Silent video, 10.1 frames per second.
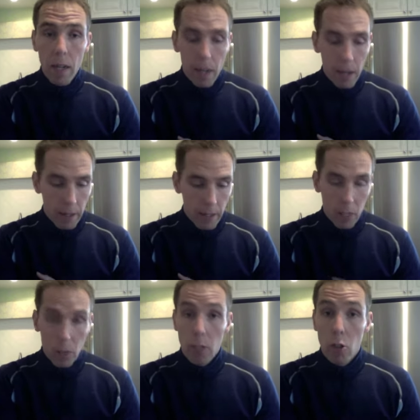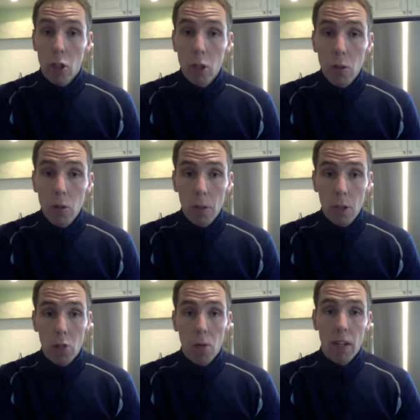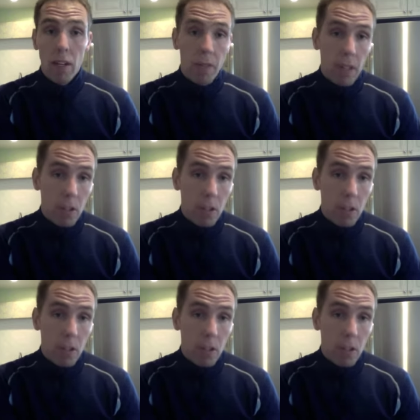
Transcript: uh, take a look at your shoes, make sure you're running on a flat